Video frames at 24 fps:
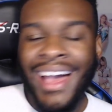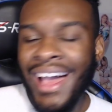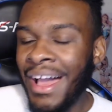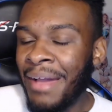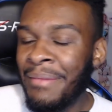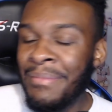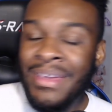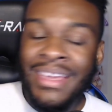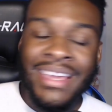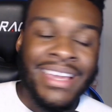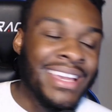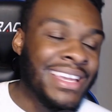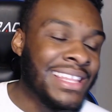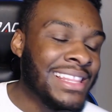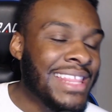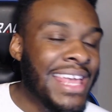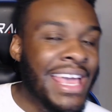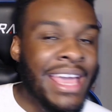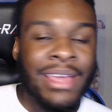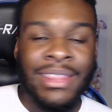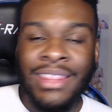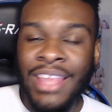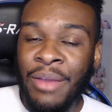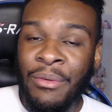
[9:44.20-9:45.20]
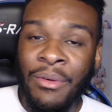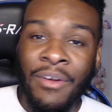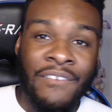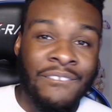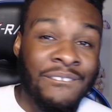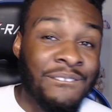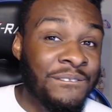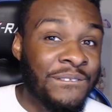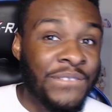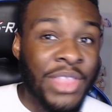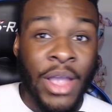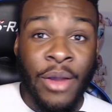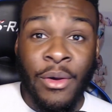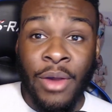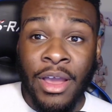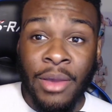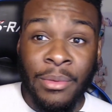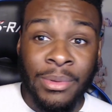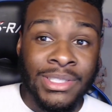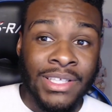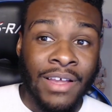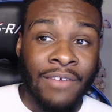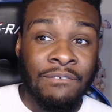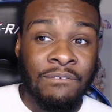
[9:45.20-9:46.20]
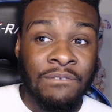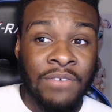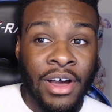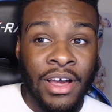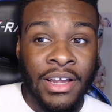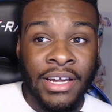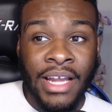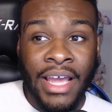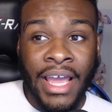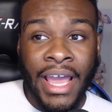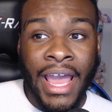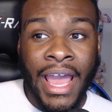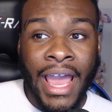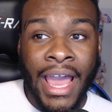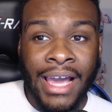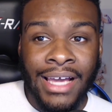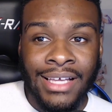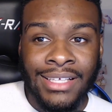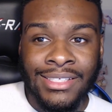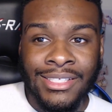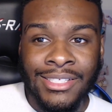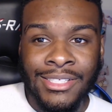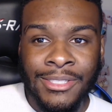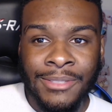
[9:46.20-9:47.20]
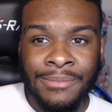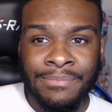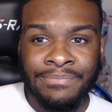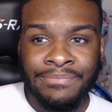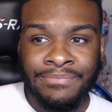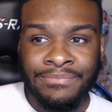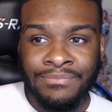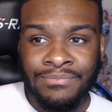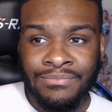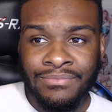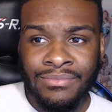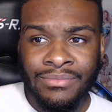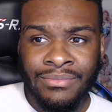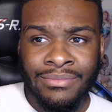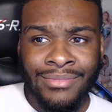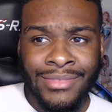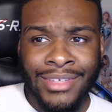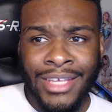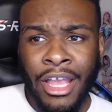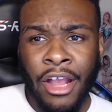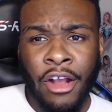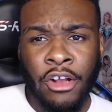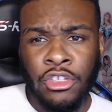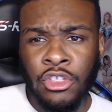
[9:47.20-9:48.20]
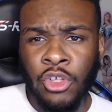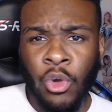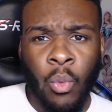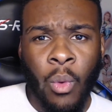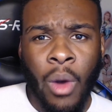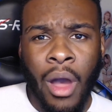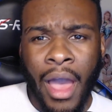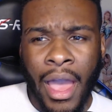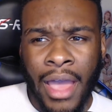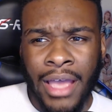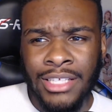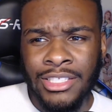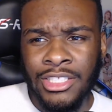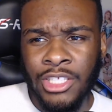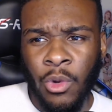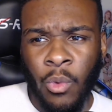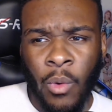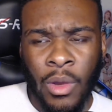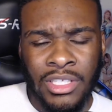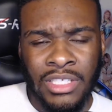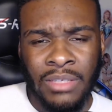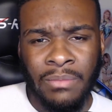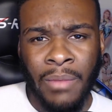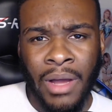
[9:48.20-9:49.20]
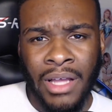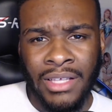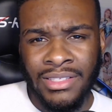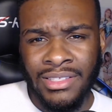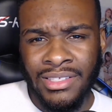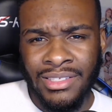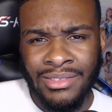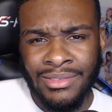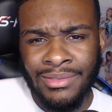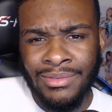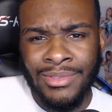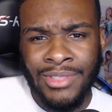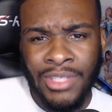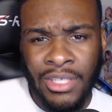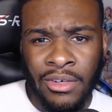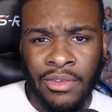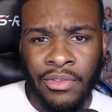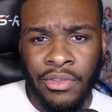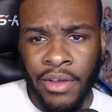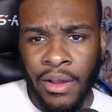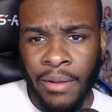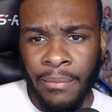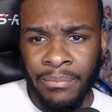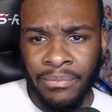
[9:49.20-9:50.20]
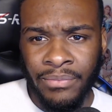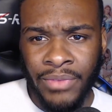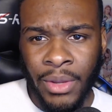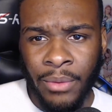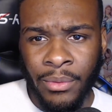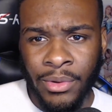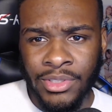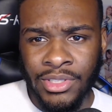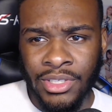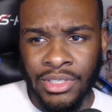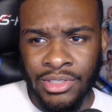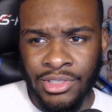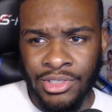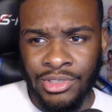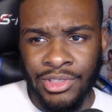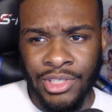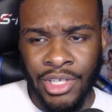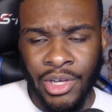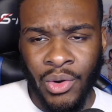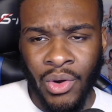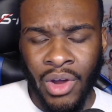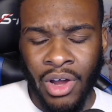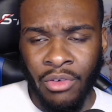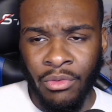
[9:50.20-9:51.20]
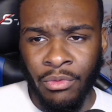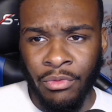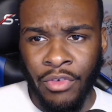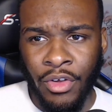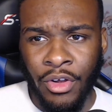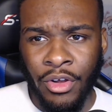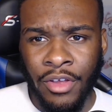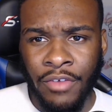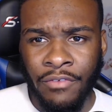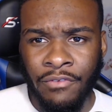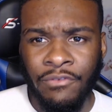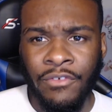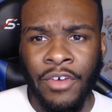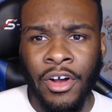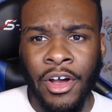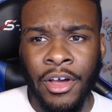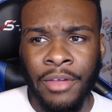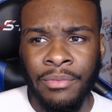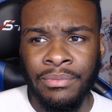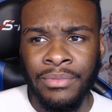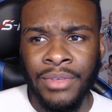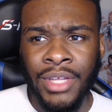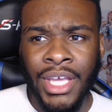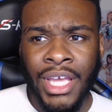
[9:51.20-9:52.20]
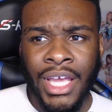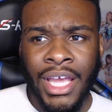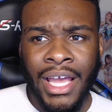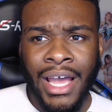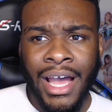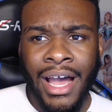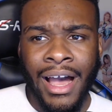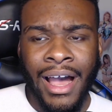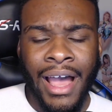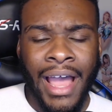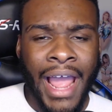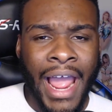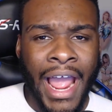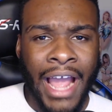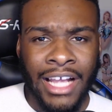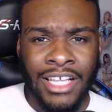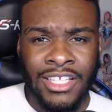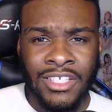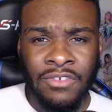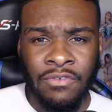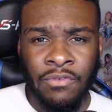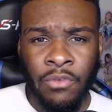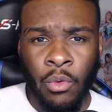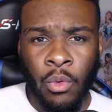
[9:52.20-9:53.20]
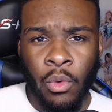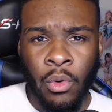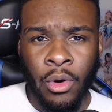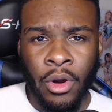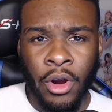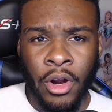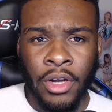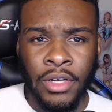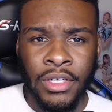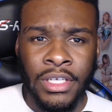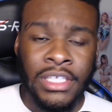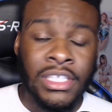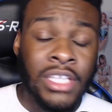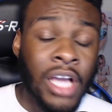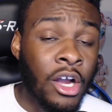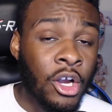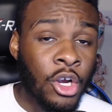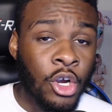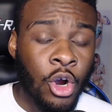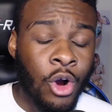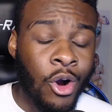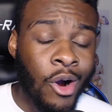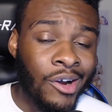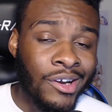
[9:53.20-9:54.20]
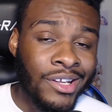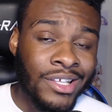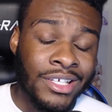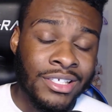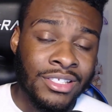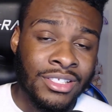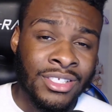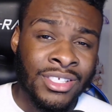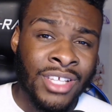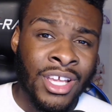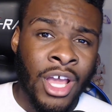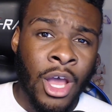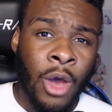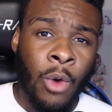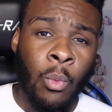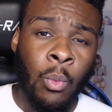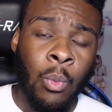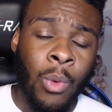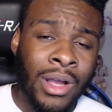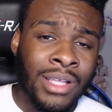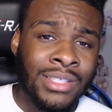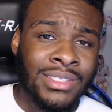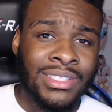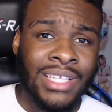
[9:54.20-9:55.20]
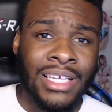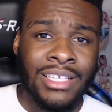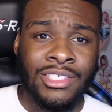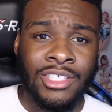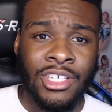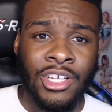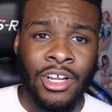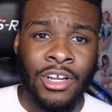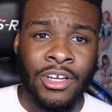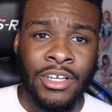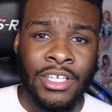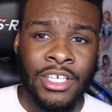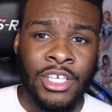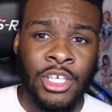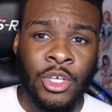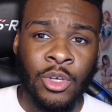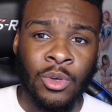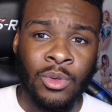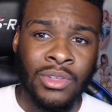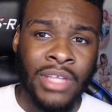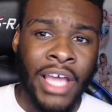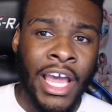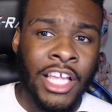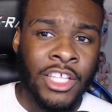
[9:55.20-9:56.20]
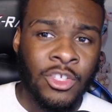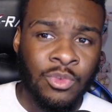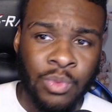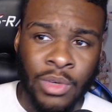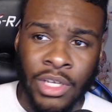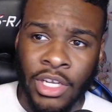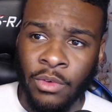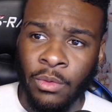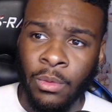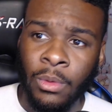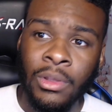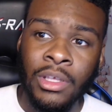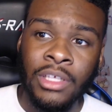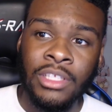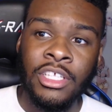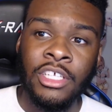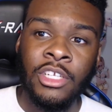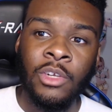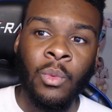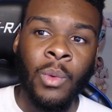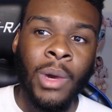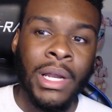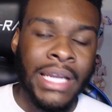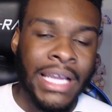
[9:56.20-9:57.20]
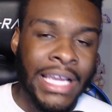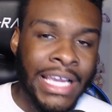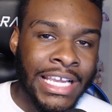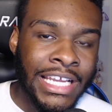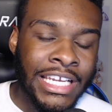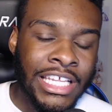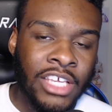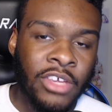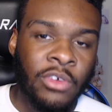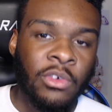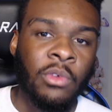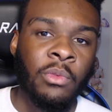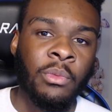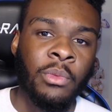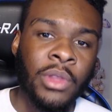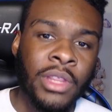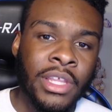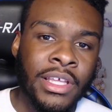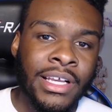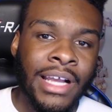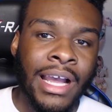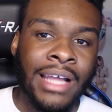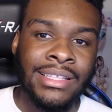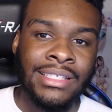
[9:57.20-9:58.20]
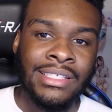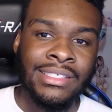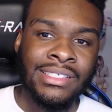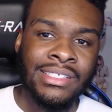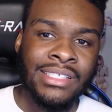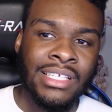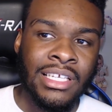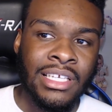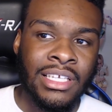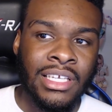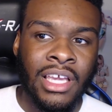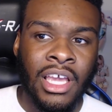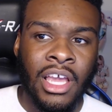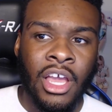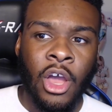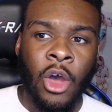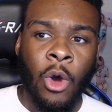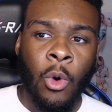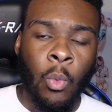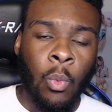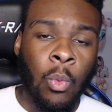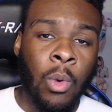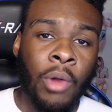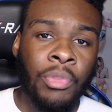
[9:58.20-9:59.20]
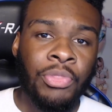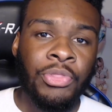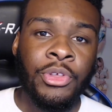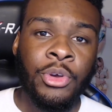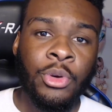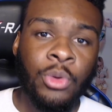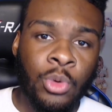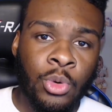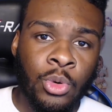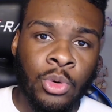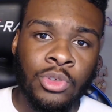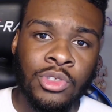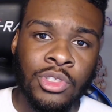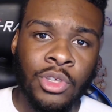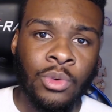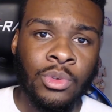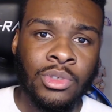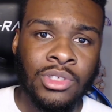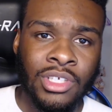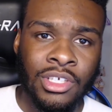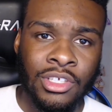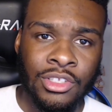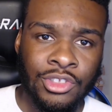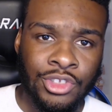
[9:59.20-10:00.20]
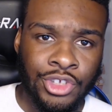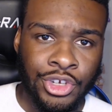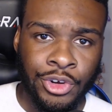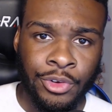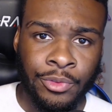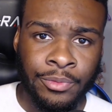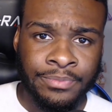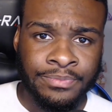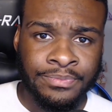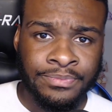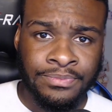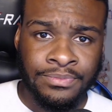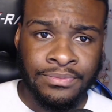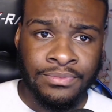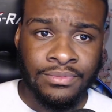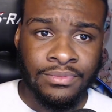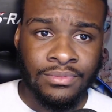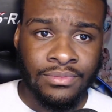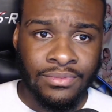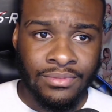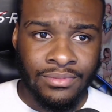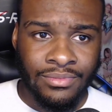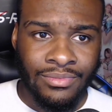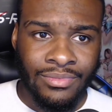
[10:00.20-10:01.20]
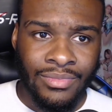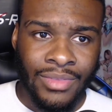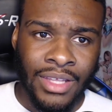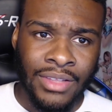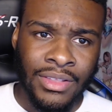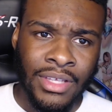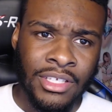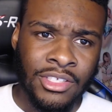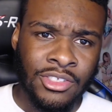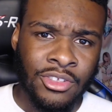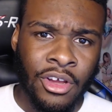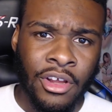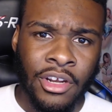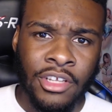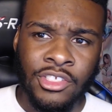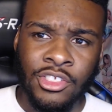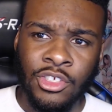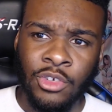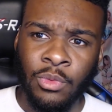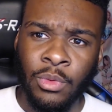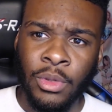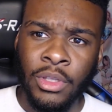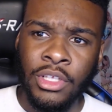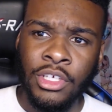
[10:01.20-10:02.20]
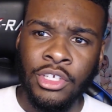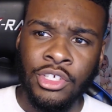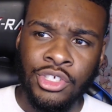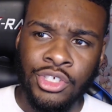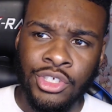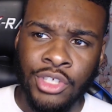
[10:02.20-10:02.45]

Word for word: I mean, they were there. It was a fun act. Character wise, there wasn't much to them. They were just, you know, a very fun act for the younger audience. Once they turned heel, that's when it really did a 180 and we really got to see what the Usos can do. They started to really